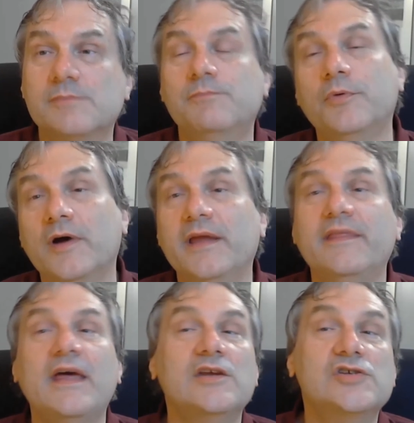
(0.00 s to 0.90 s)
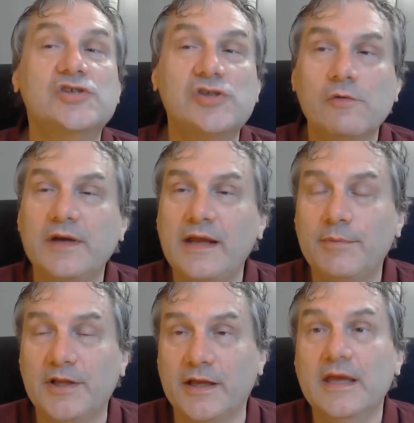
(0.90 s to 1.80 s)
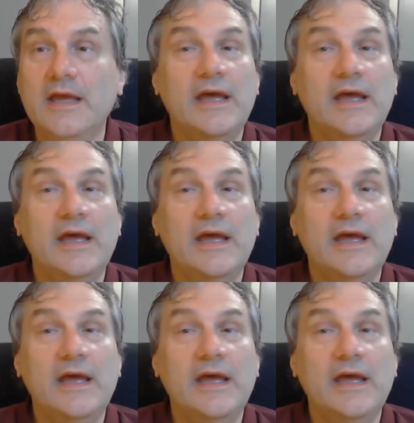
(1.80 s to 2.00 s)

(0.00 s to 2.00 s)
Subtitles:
Boy, that is so enabling.